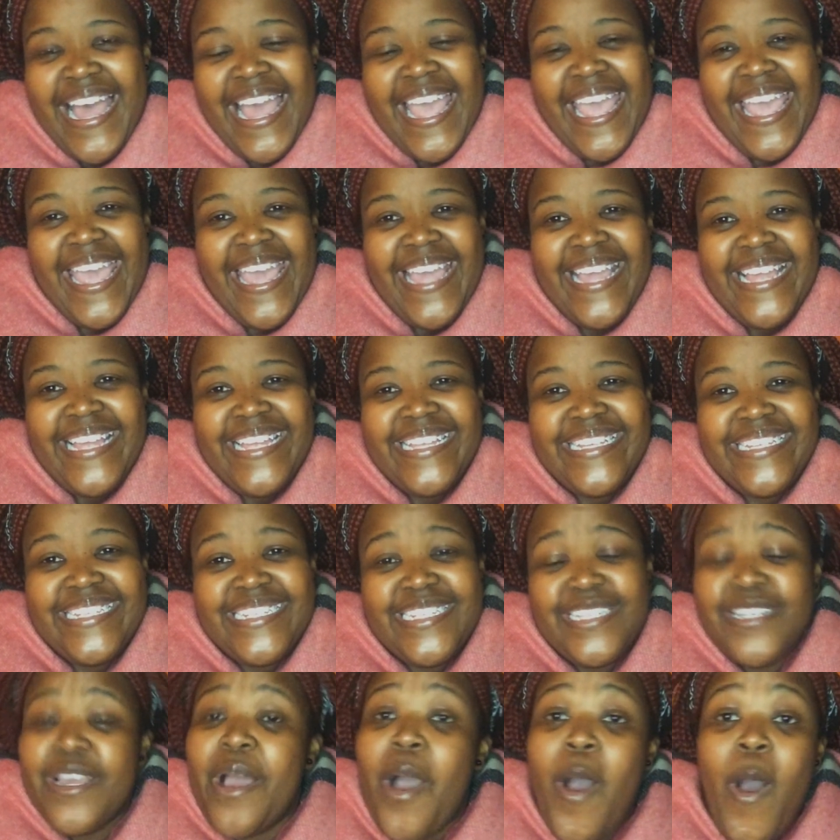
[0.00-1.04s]

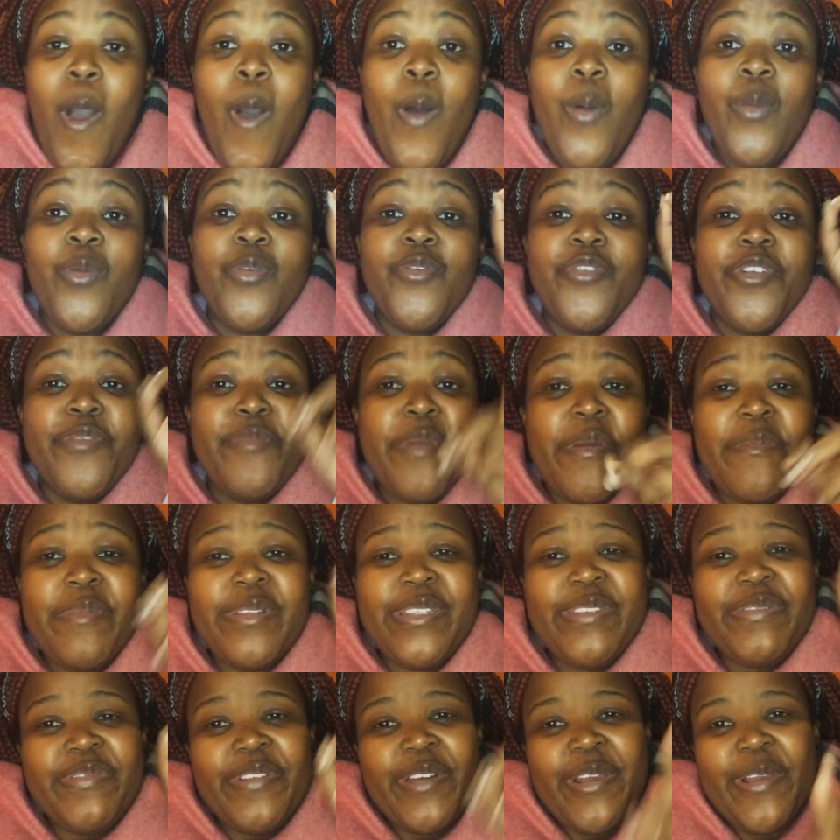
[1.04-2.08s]
And oh, remember
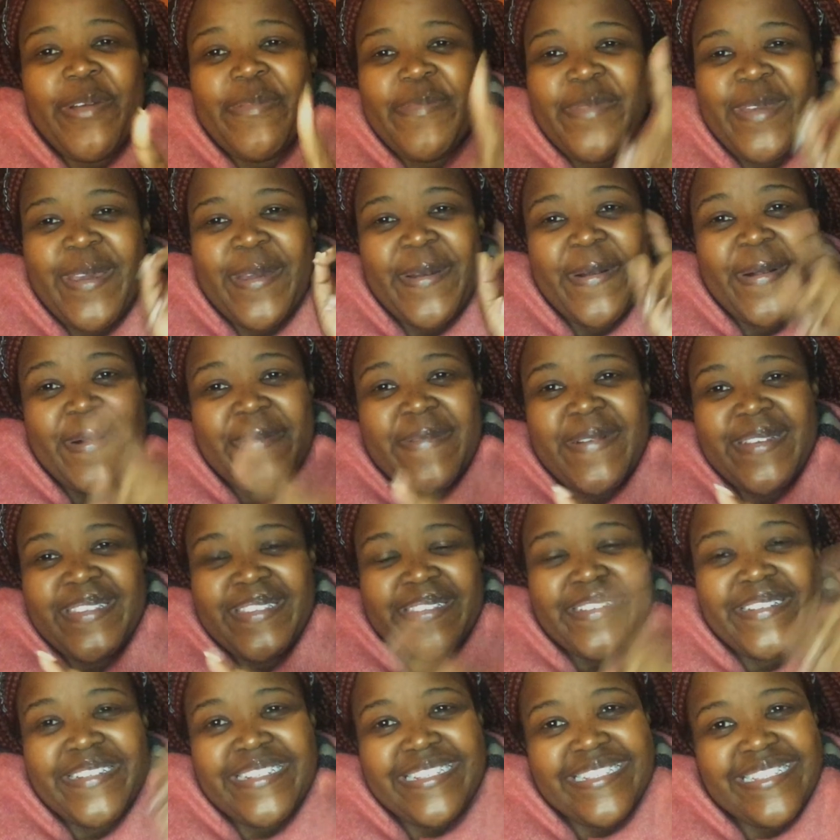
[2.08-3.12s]
to follow me on all my
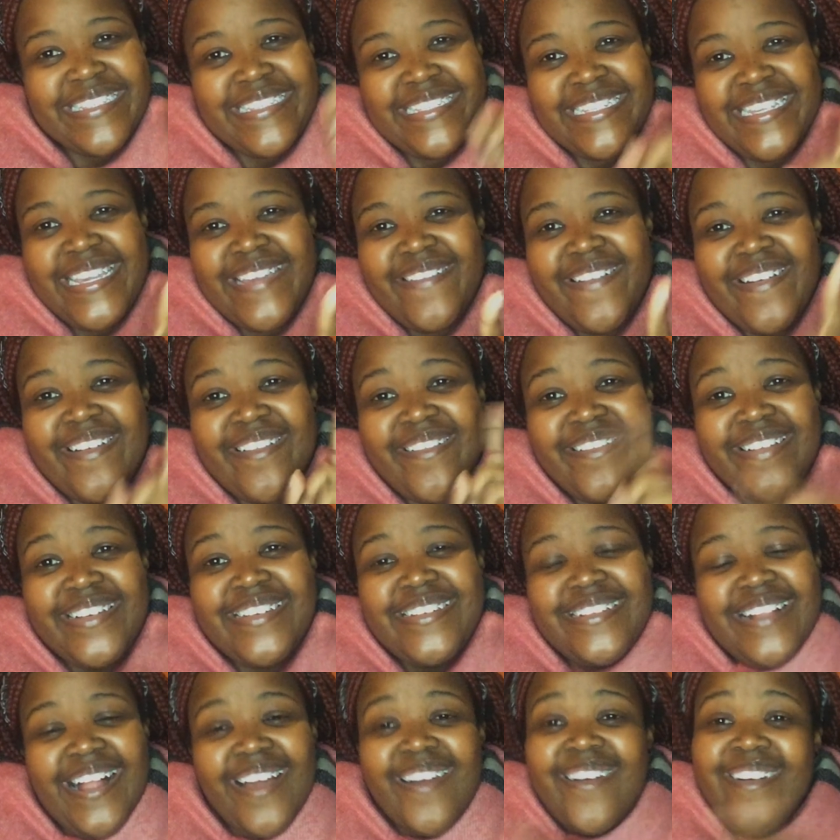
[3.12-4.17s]
socials,
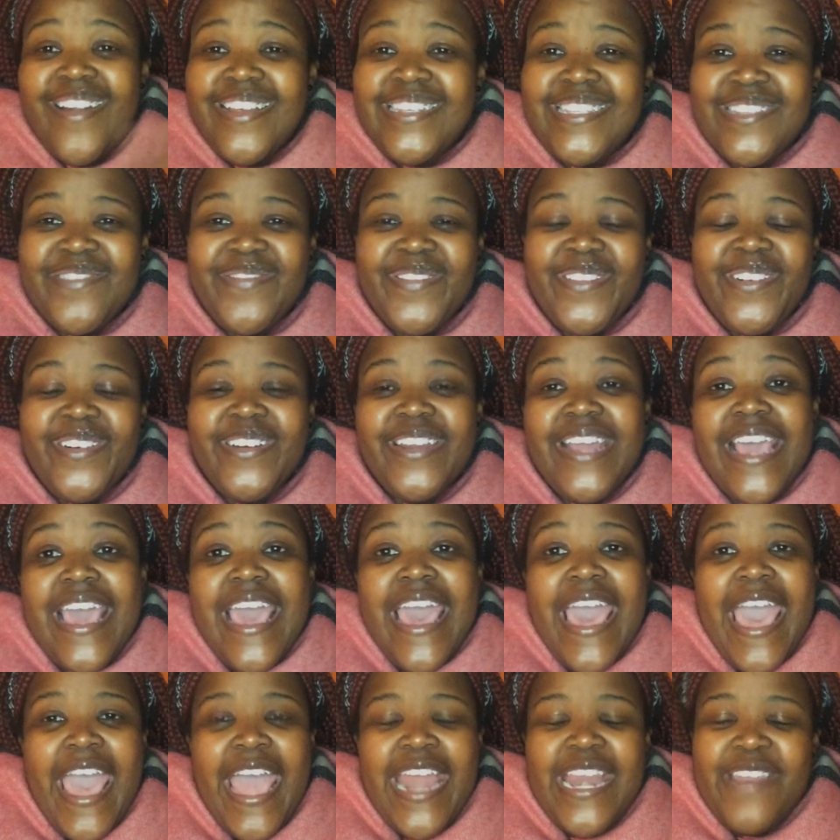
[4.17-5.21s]
Dk1original, across the board.
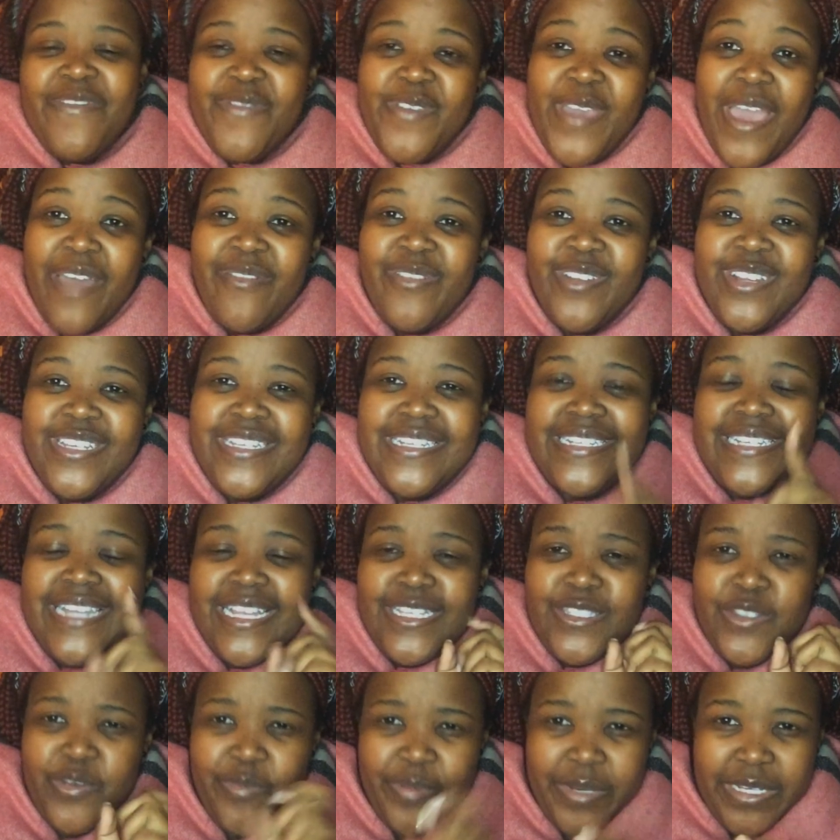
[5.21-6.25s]
And if you have not yet
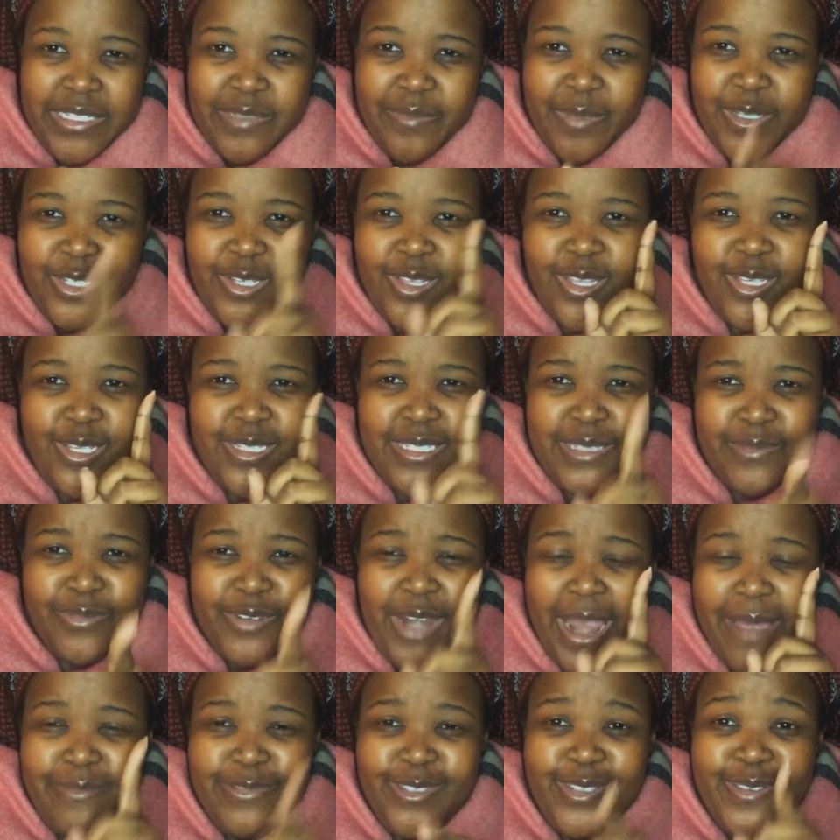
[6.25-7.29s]
done so, please make sure that you
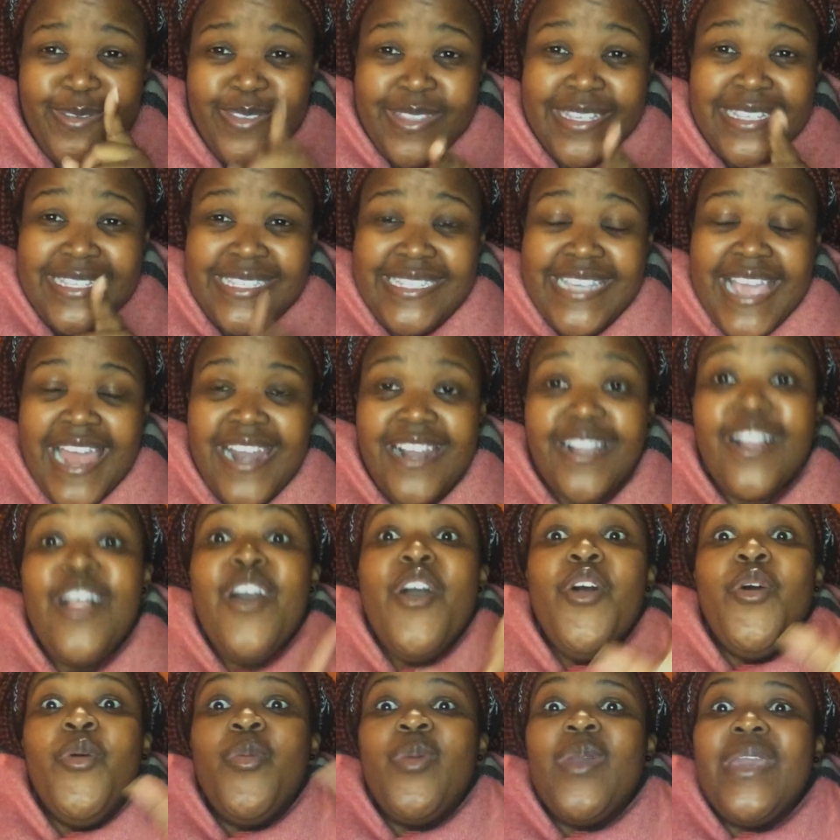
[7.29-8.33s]
subscribe to this channel.
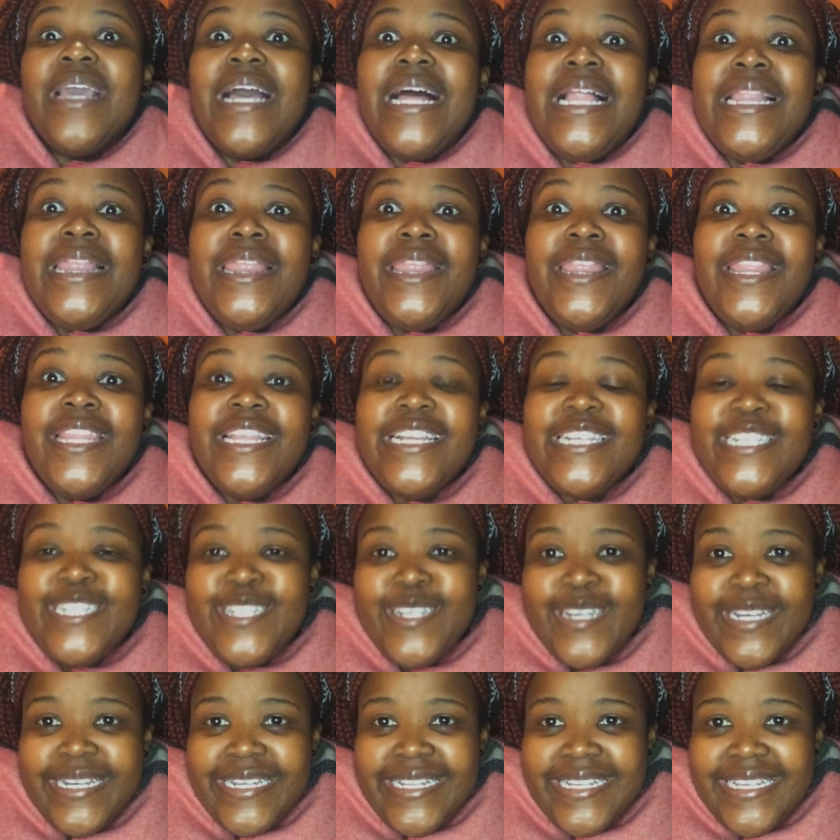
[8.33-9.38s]
We are
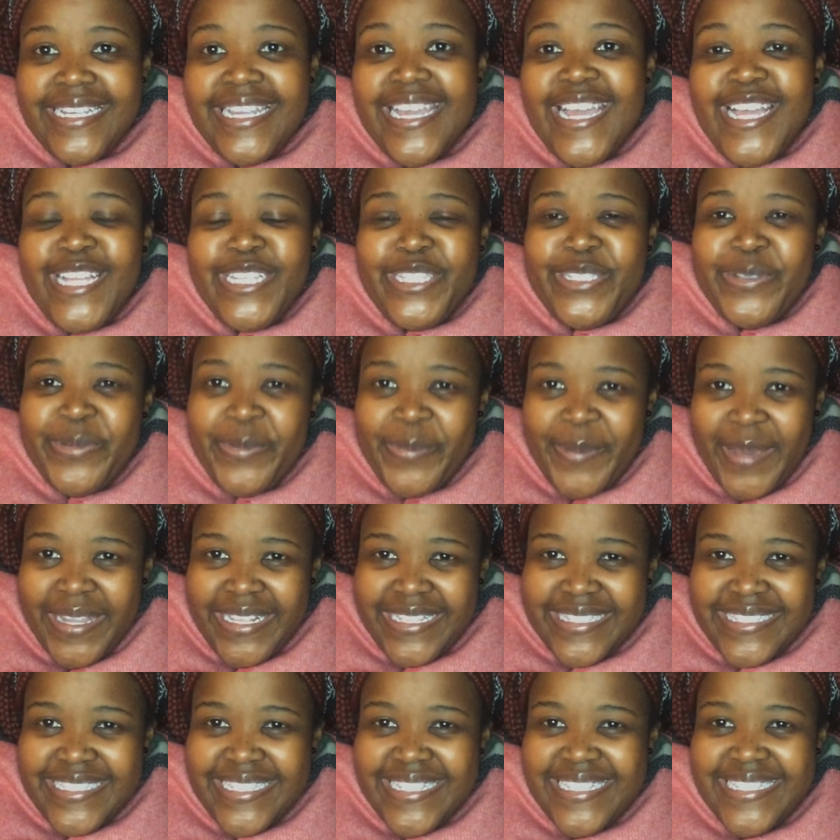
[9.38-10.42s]
literally
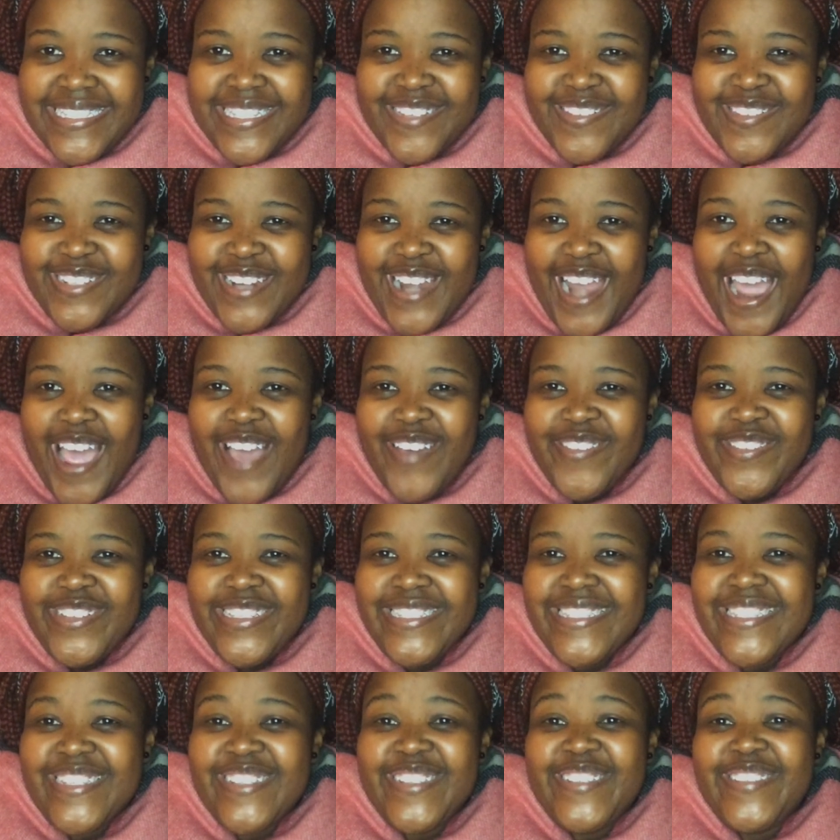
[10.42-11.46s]
20
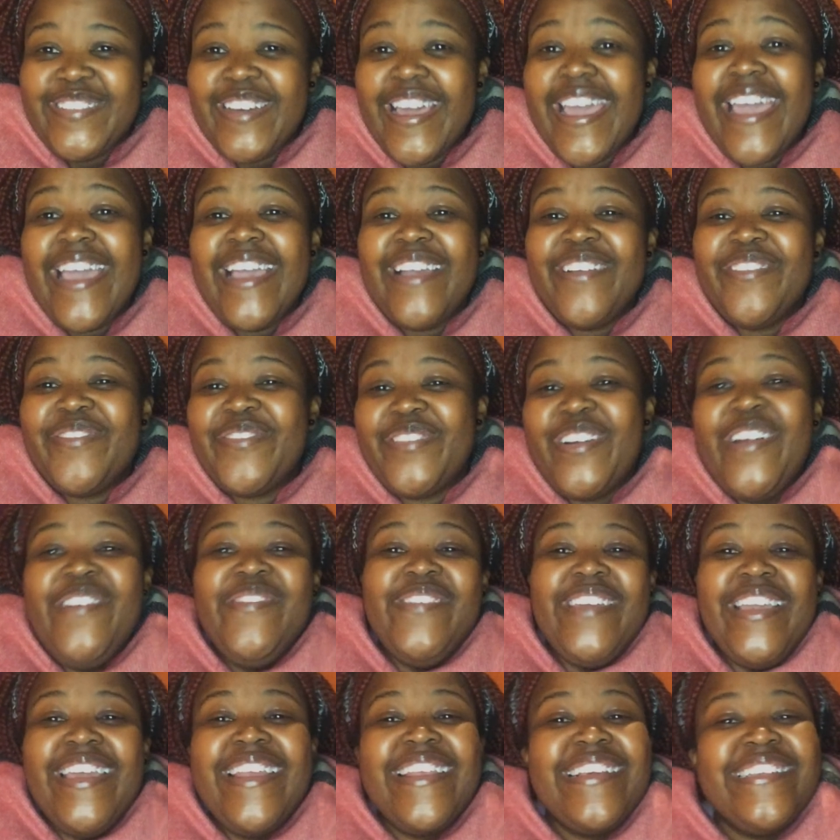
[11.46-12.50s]
subscribers away from
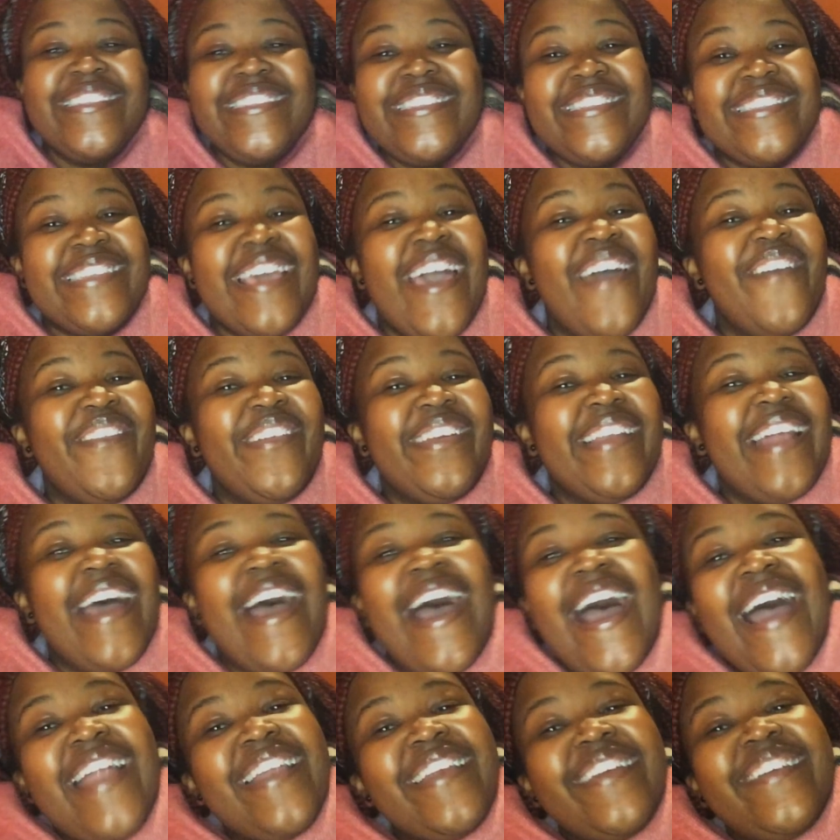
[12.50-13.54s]
hitting
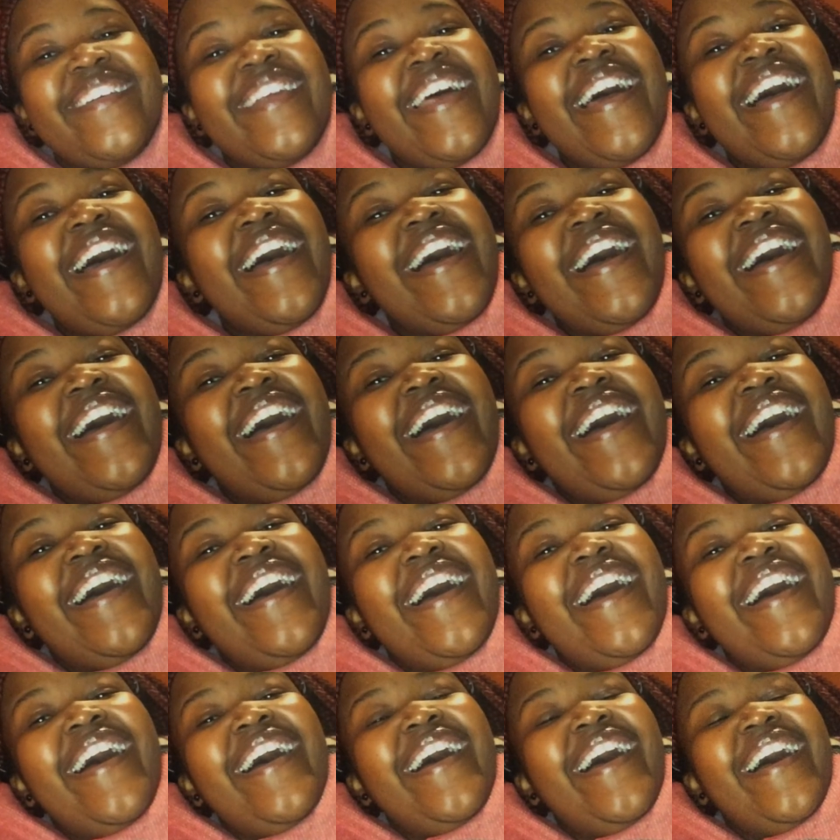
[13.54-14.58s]

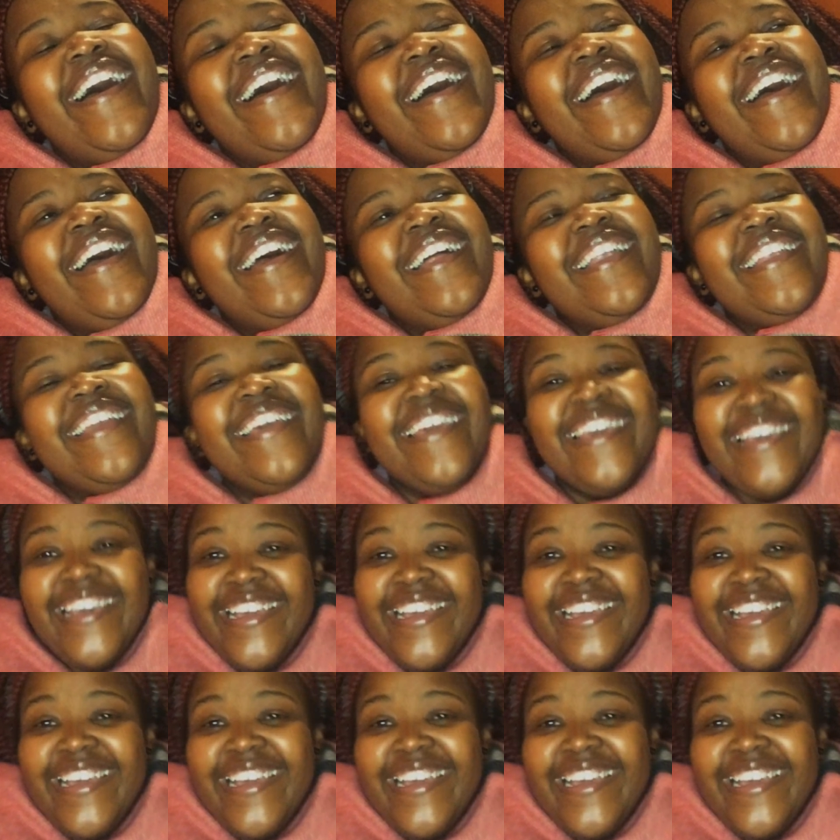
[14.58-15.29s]
700.